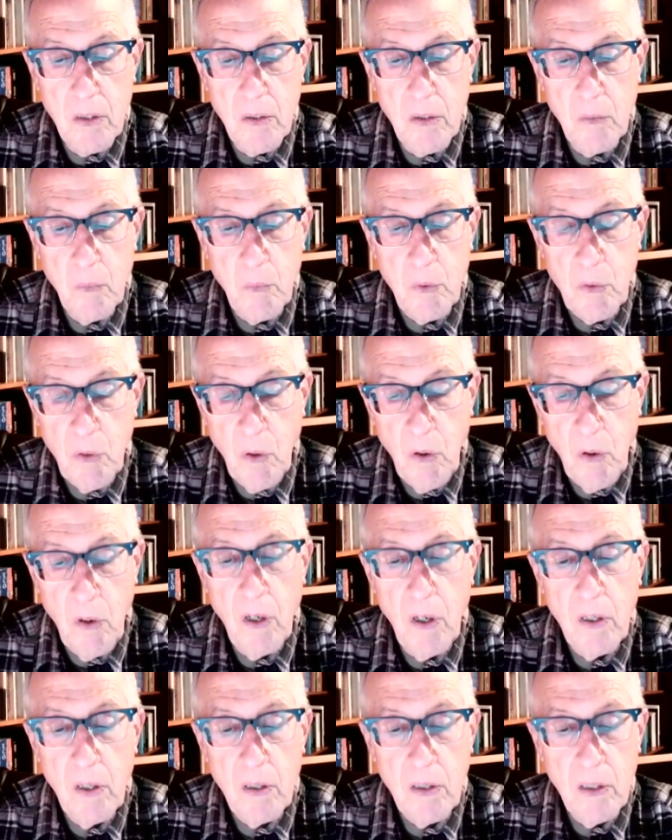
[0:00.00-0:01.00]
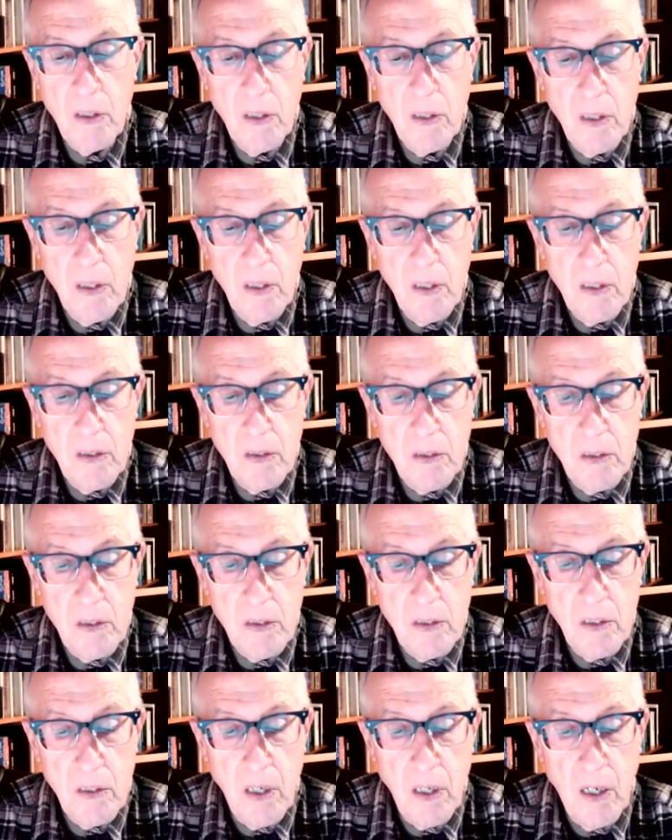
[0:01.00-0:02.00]
were all
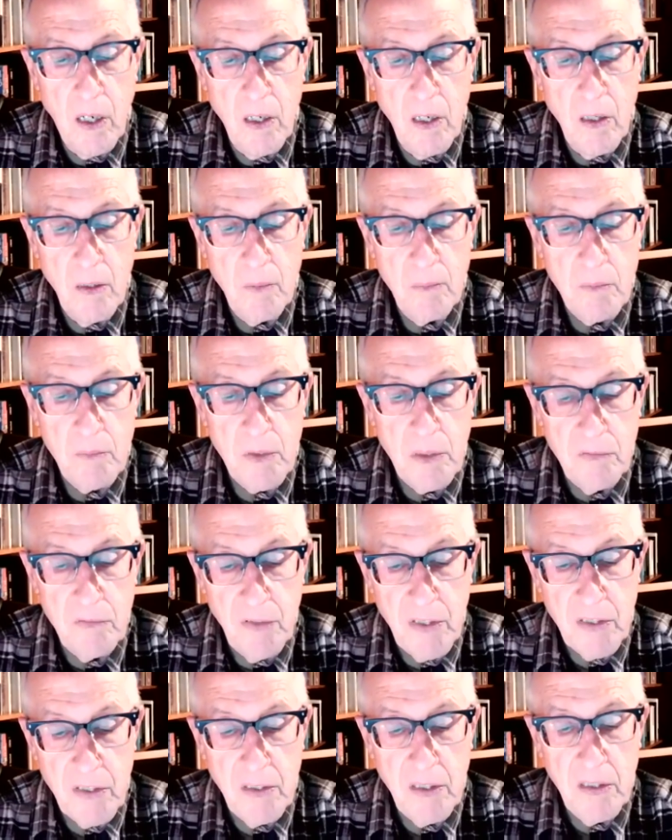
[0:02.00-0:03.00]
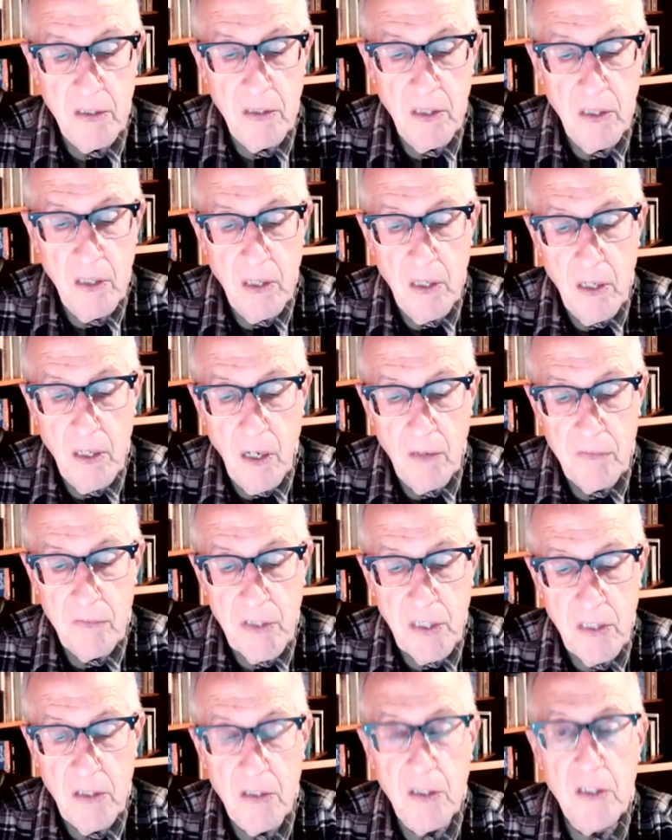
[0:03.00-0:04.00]
convicted of
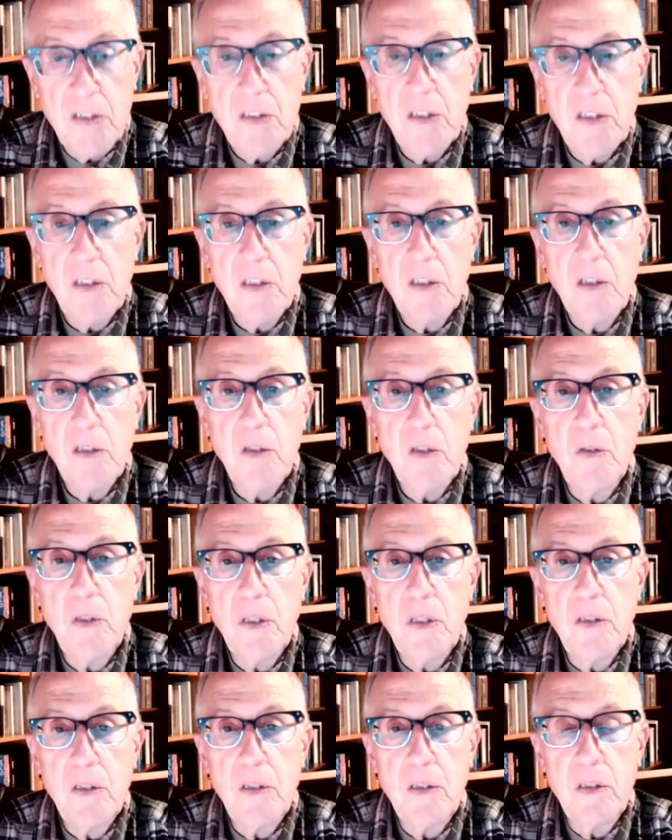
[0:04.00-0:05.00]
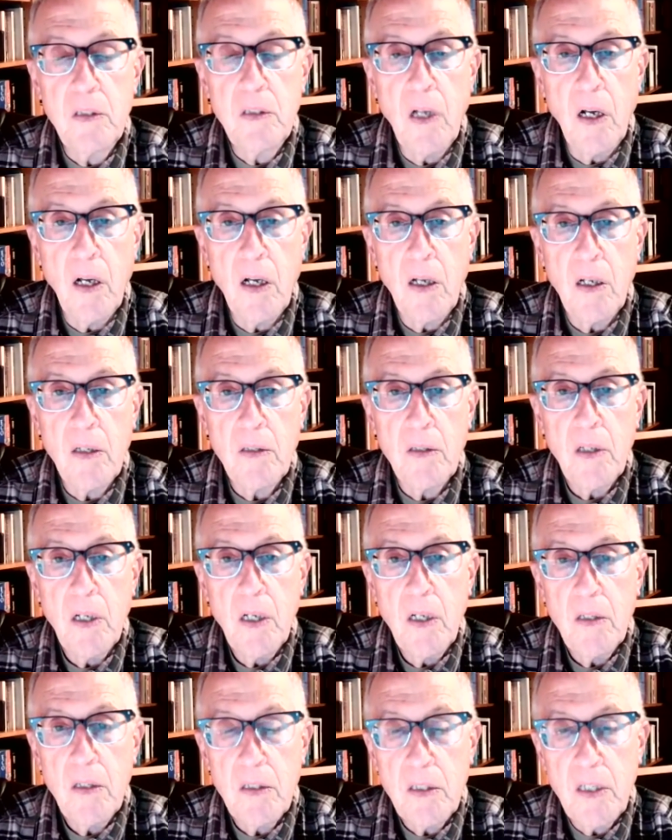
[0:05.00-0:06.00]
killings that included the
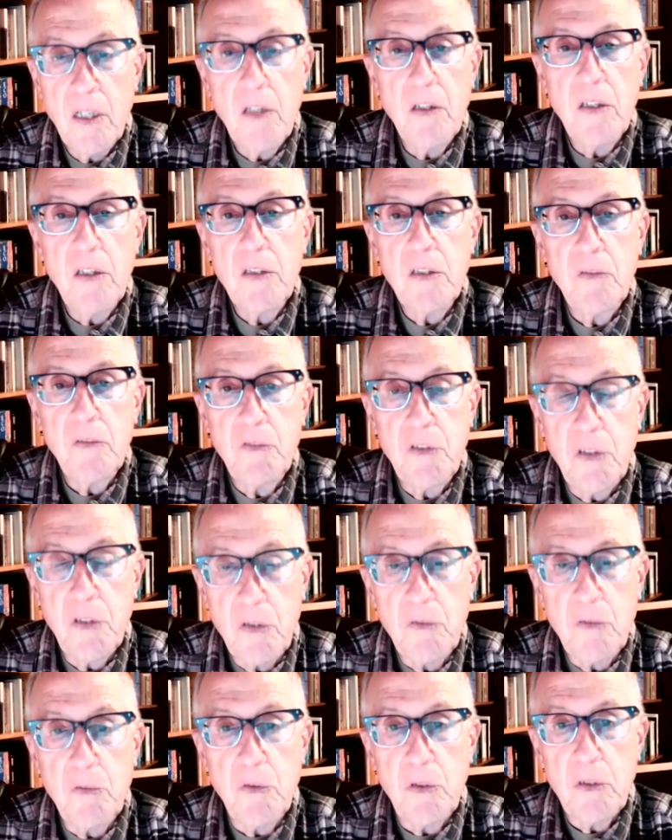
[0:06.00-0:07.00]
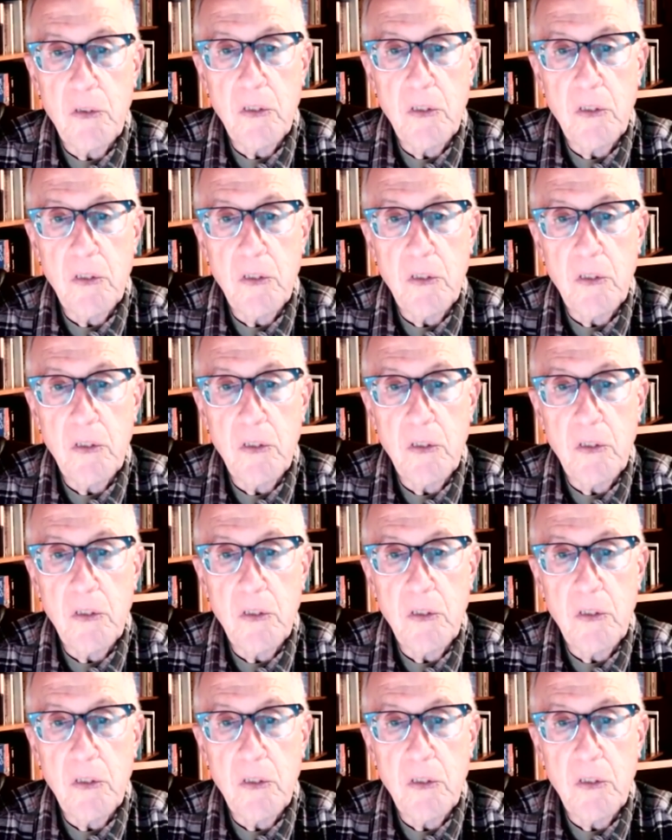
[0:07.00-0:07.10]
killings of children.